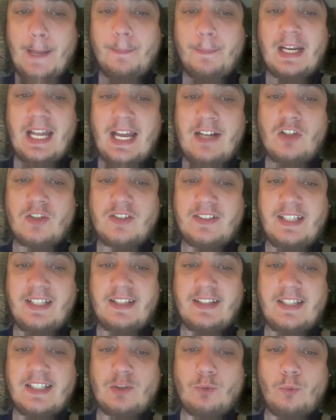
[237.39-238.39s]
But I just
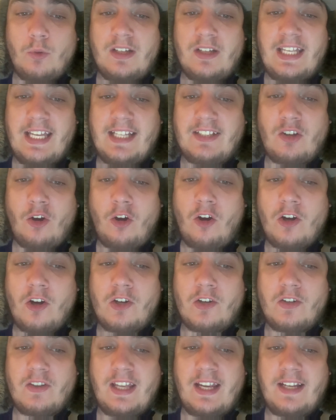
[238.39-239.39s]
think this one hits
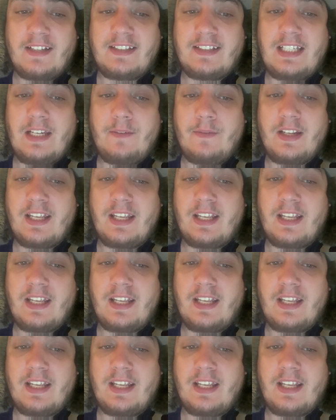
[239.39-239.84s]
harder than Stephen